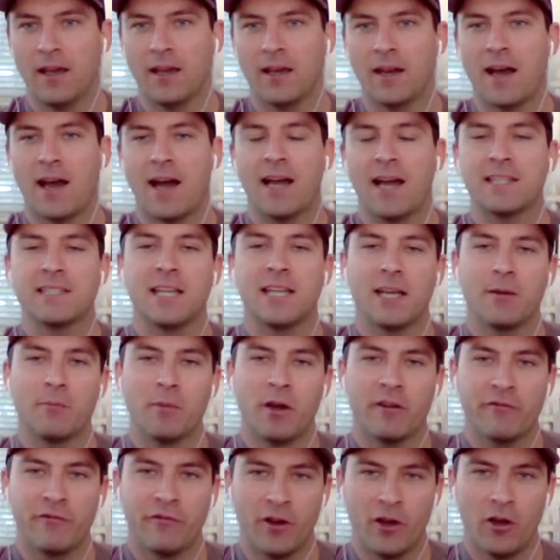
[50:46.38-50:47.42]
And I
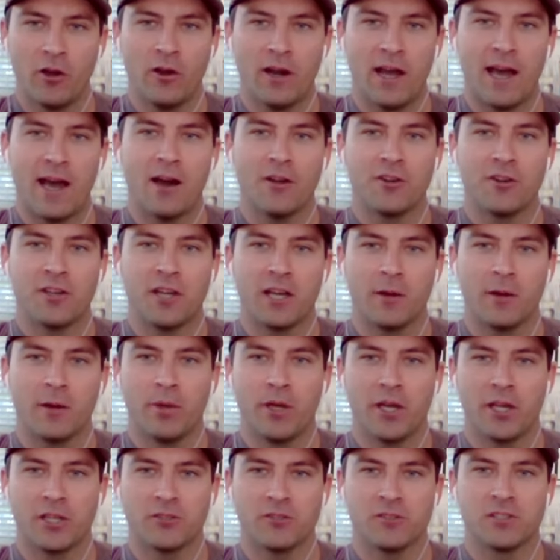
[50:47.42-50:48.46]
take my phone out to take
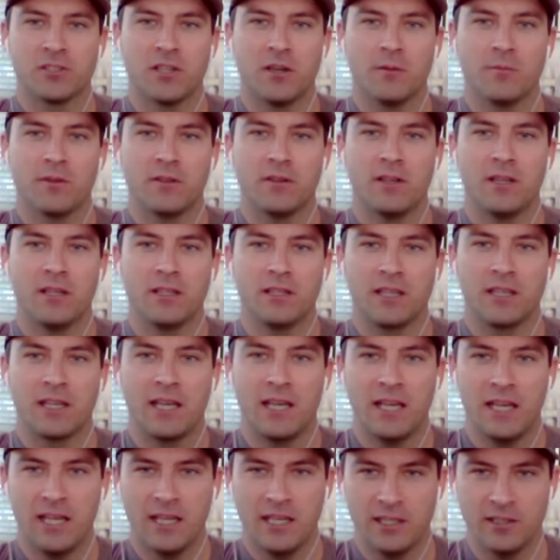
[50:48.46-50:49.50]
a picture or something, and the
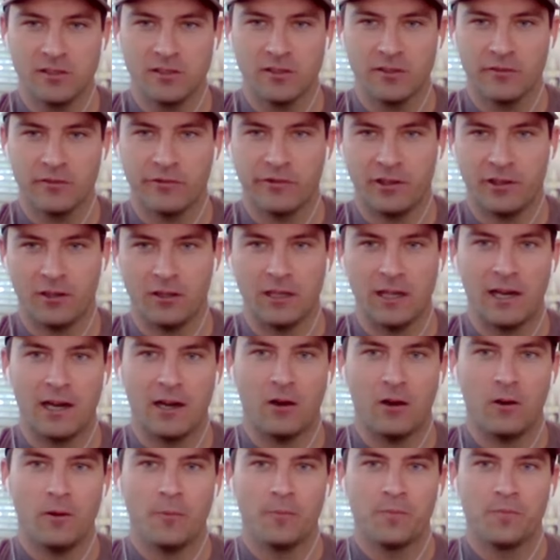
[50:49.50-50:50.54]
keys fall
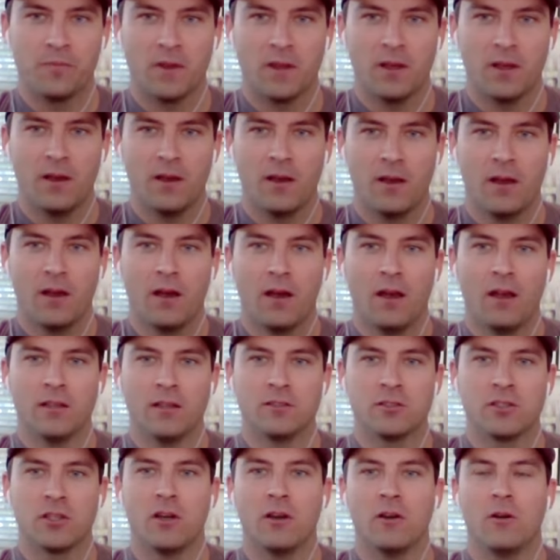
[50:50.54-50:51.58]
out.
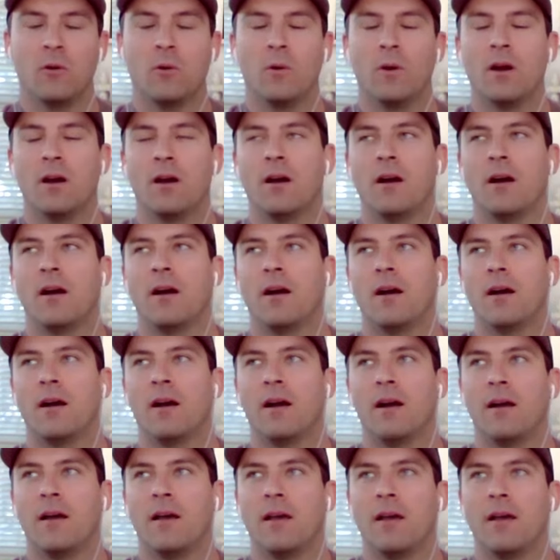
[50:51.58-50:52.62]
And so
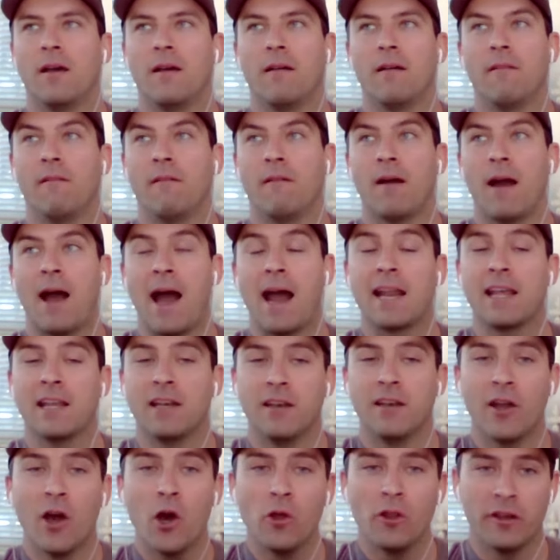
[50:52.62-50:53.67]
I
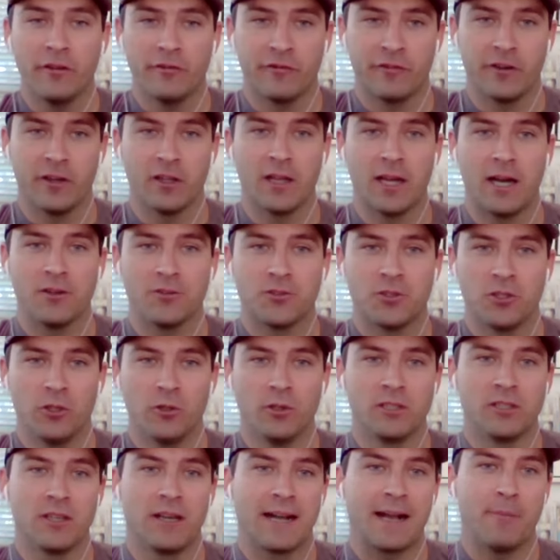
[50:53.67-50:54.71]
didn't know they fell out
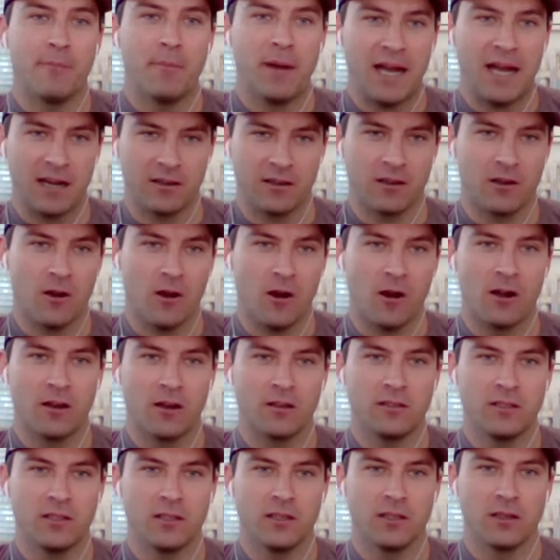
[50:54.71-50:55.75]
too until I got back to the
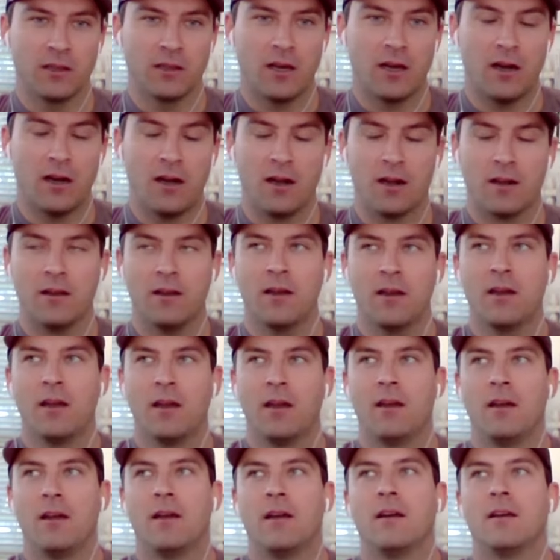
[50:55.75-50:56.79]
car and it didn't unlock.
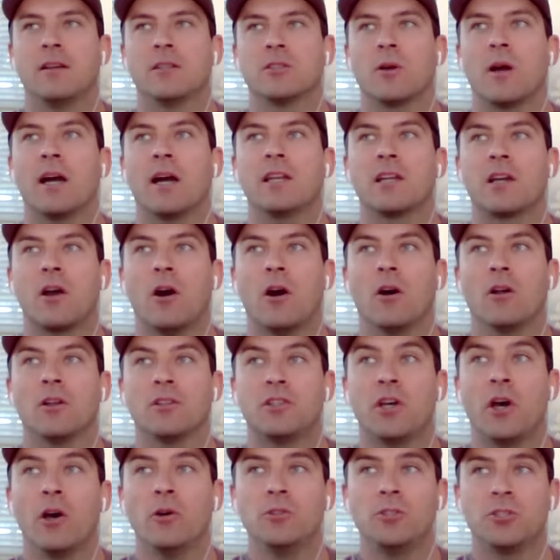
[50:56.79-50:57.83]
So I had to
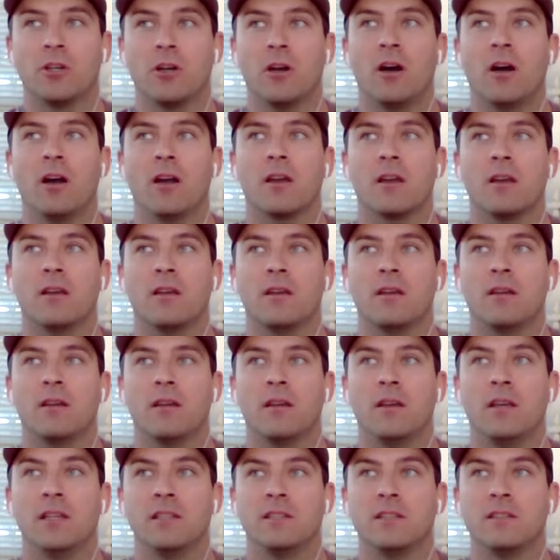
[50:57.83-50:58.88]
call a tow truck
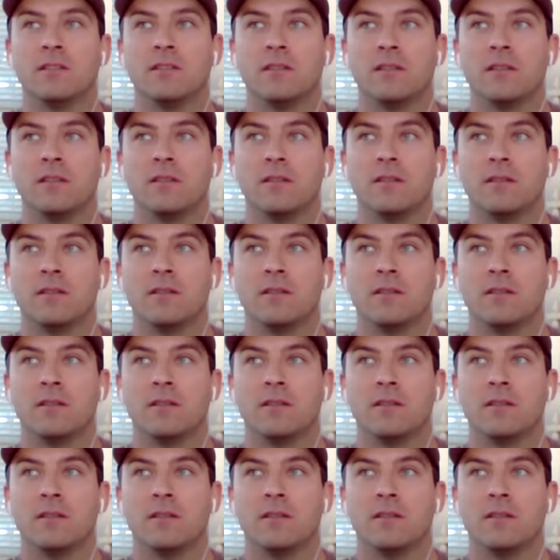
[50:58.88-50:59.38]
in,